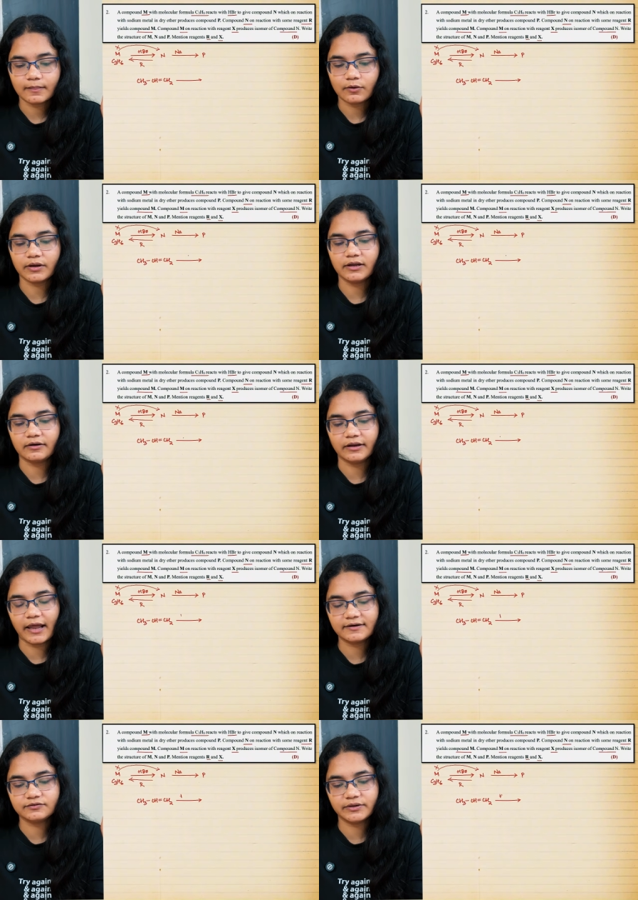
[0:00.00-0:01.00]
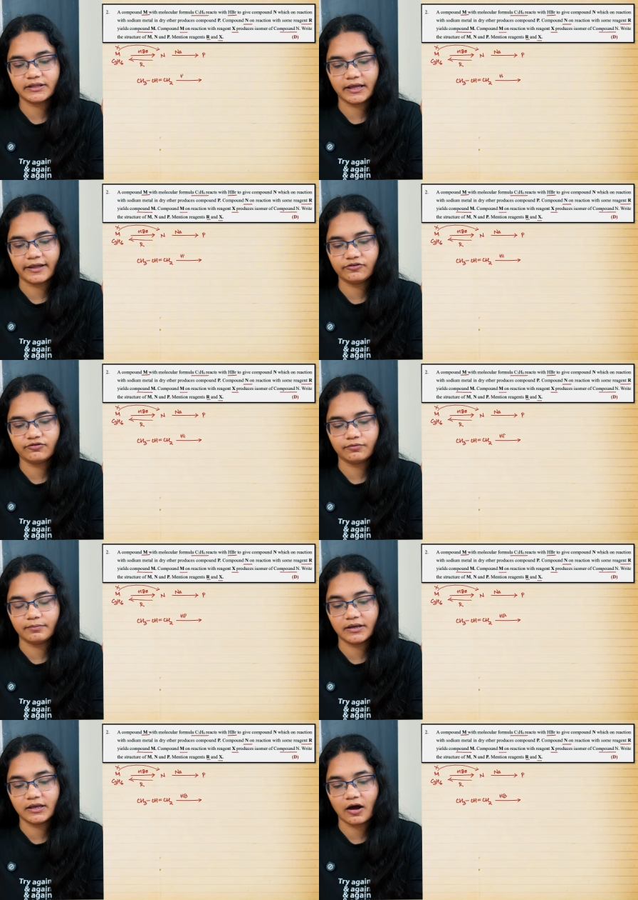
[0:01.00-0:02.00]
Okay, reacts with
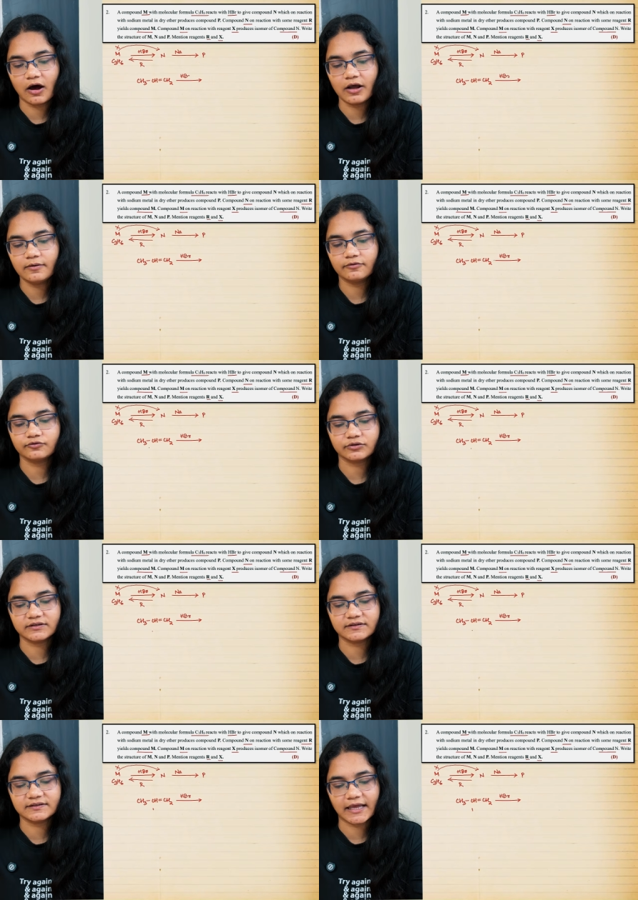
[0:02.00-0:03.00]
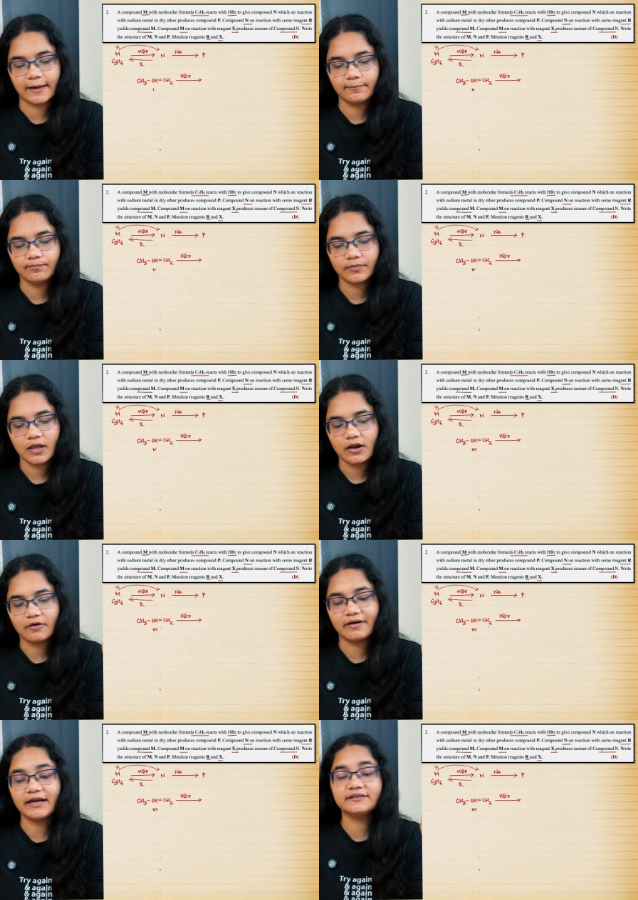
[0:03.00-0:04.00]
HBr. So this is M. Now
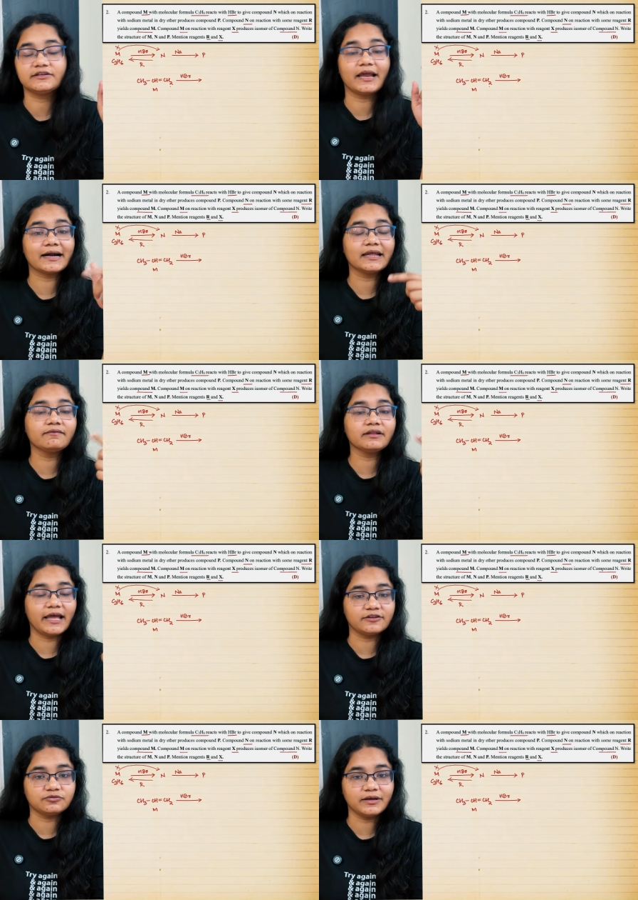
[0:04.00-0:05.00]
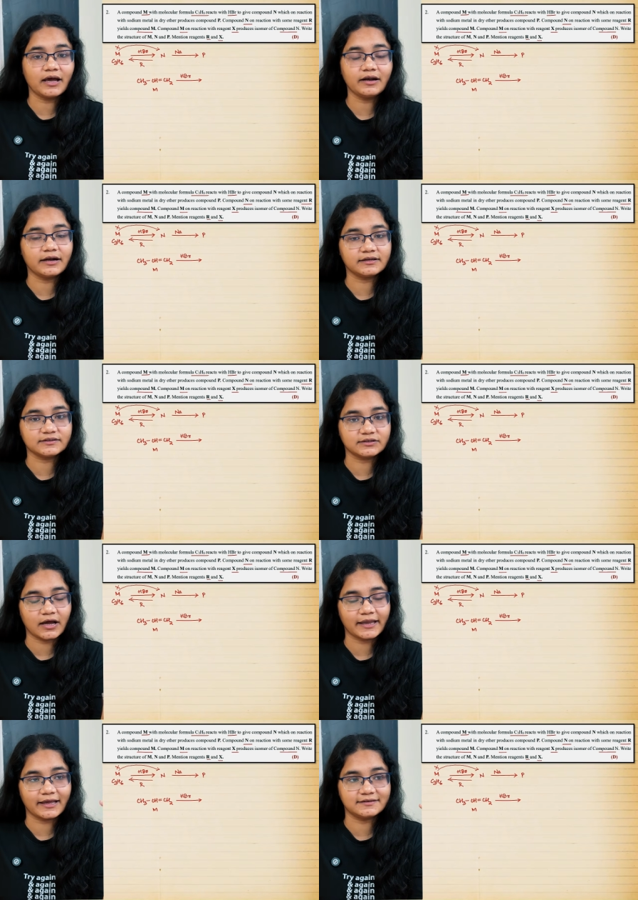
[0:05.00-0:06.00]
when it is reacting with HBr, it is
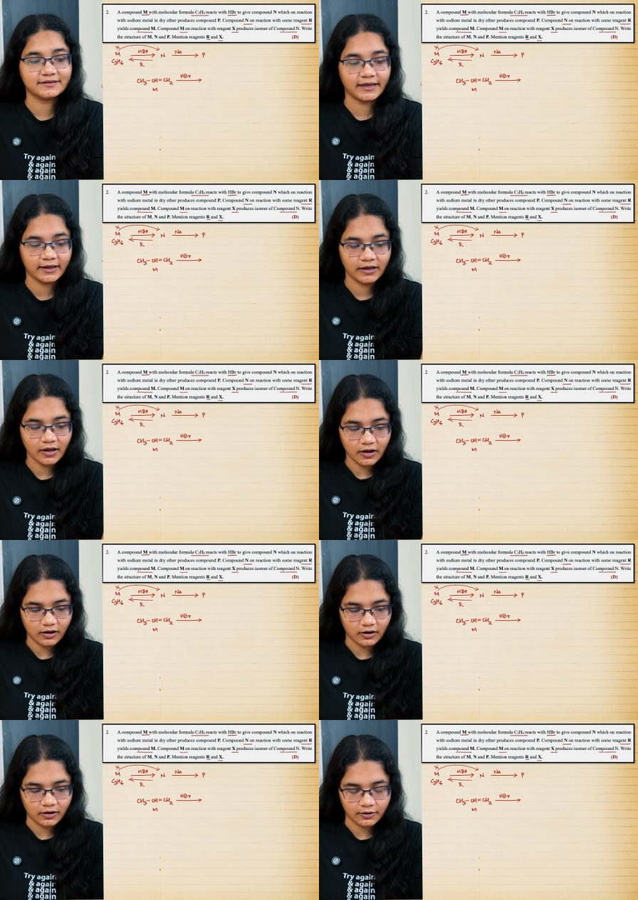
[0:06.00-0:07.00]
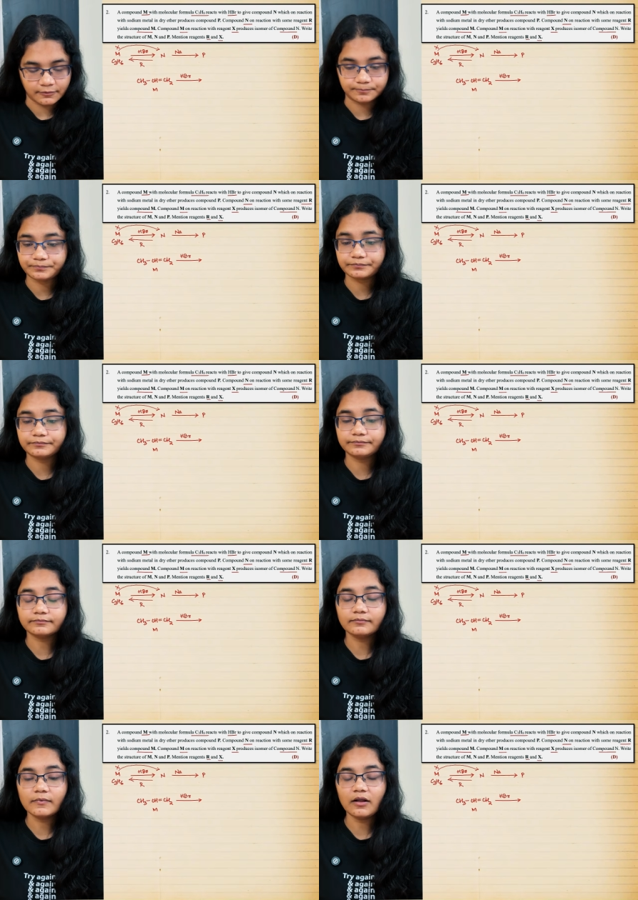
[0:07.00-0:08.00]
I can say
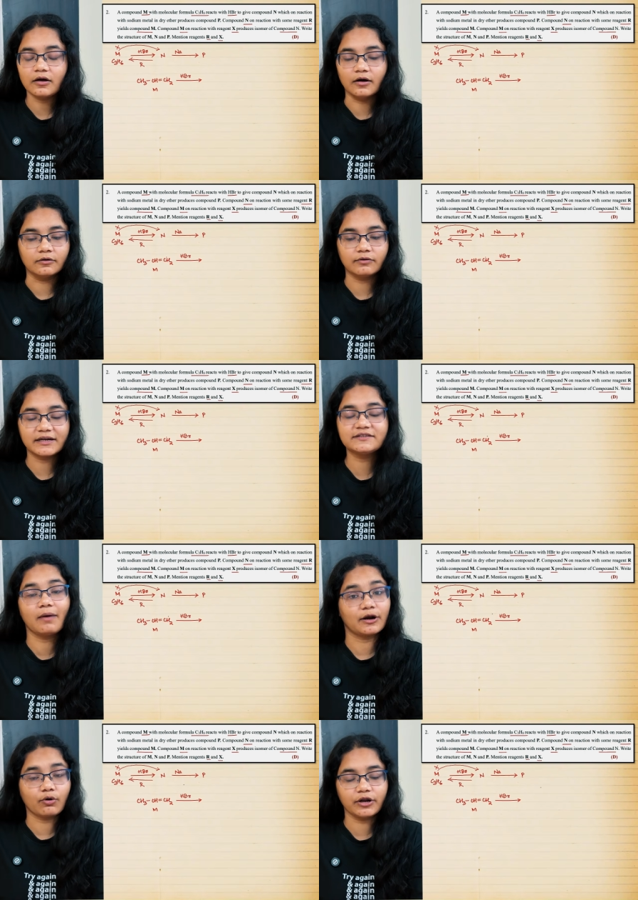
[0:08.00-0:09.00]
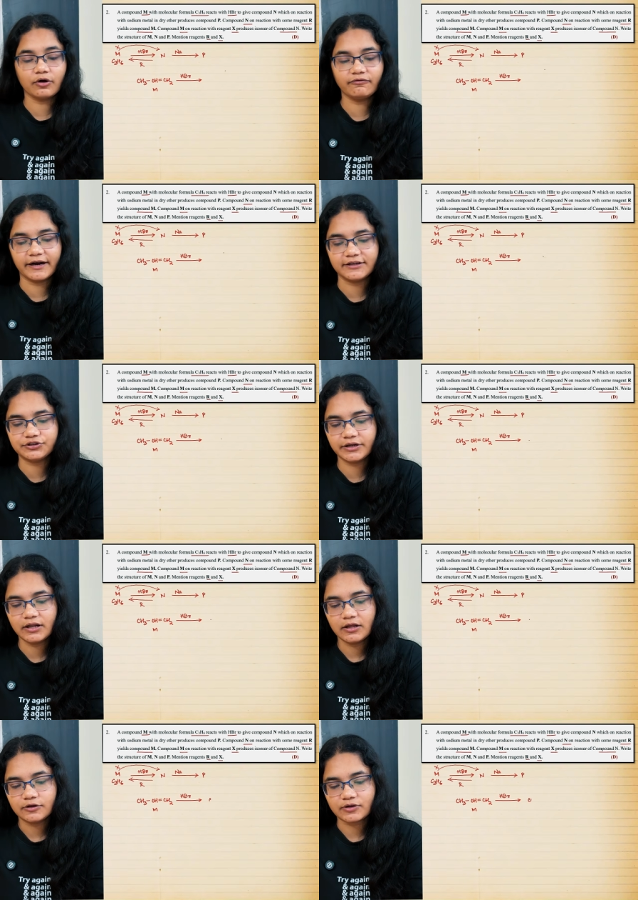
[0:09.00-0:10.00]
what is Markovnikov addition.
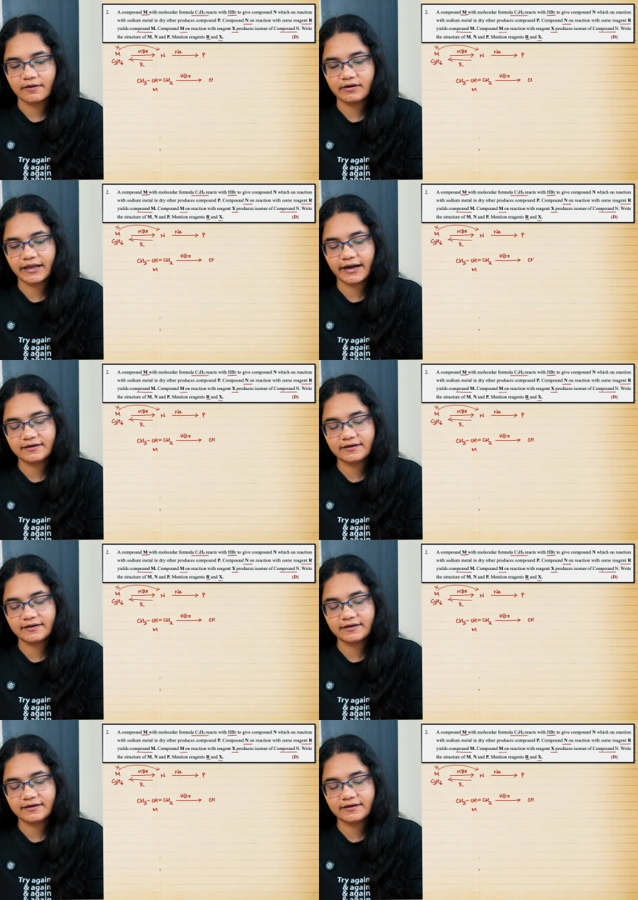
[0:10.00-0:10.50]
So I will get